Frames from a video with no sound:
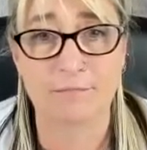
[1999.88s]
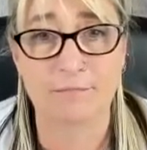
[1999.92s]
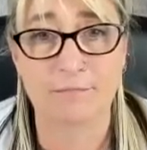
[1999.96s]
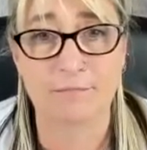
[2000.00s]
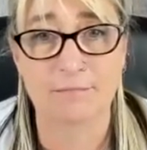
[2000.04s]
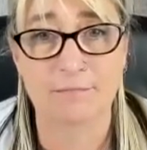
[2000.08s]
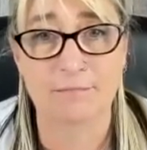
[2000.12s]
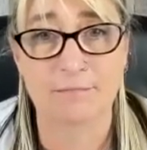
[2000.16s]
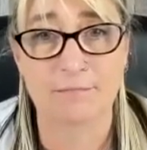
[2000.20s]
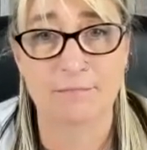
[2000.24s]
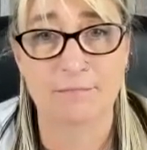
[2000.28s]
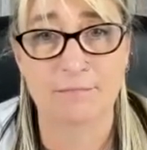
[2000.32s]

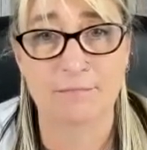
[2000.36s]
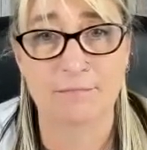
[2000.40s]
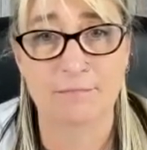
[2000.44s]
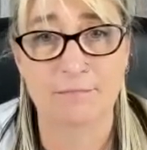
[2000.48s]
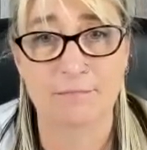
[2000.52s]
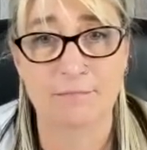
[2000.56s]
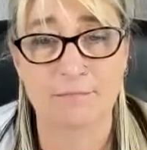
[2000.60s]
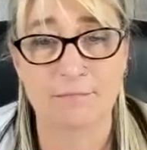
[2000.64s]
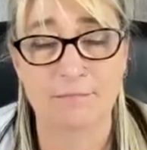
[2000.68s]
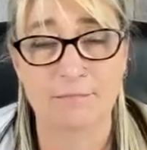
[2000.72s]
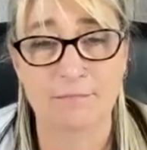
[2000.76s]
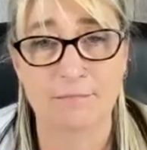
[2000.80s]

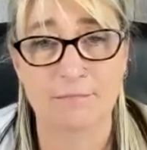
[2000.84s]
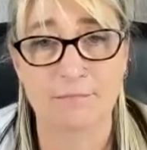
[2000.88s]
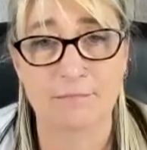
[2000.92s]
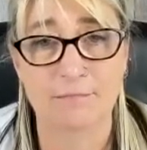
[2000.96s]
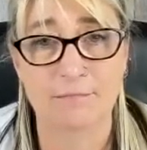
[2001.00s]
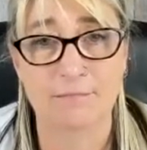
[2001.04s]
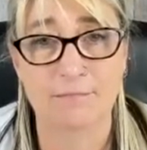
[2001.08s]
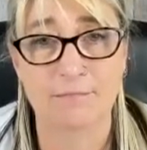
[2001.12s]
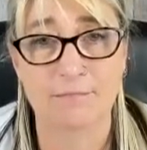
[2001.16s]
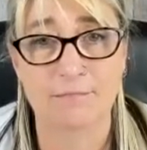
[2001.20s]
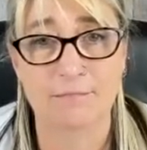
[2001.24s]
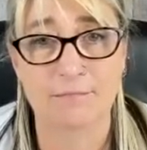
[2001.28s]

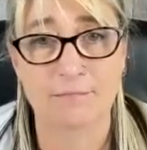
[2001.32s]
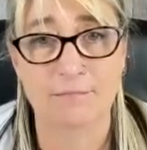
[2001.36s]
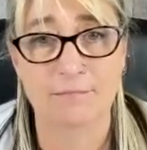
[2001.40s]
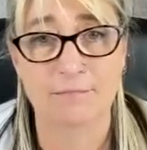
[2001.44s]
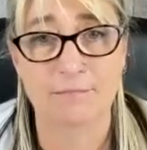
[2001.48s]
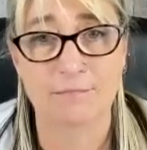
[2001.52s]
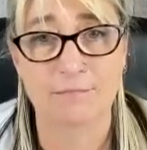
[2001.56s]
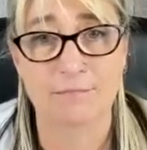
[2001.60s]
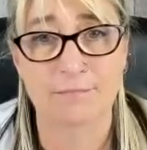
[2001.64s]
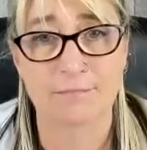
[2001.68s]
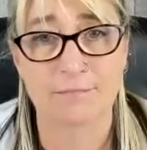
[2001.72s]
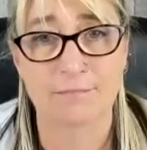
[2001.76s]

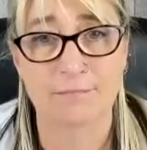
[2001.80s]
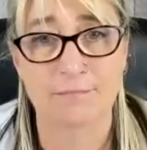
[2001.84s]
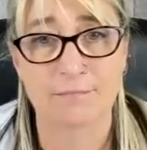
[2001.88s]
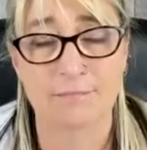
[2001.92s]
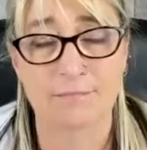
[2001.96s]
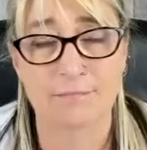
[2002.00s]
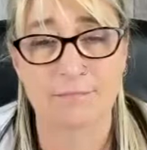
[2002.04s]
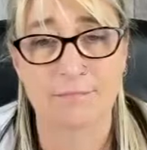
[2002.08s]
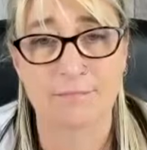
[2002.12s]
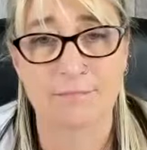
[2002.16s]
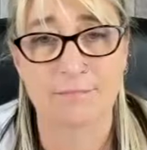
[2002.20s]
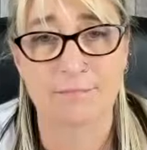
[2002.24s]

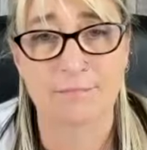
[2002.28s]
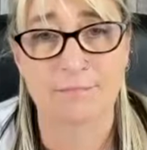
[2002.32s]
(not speaking)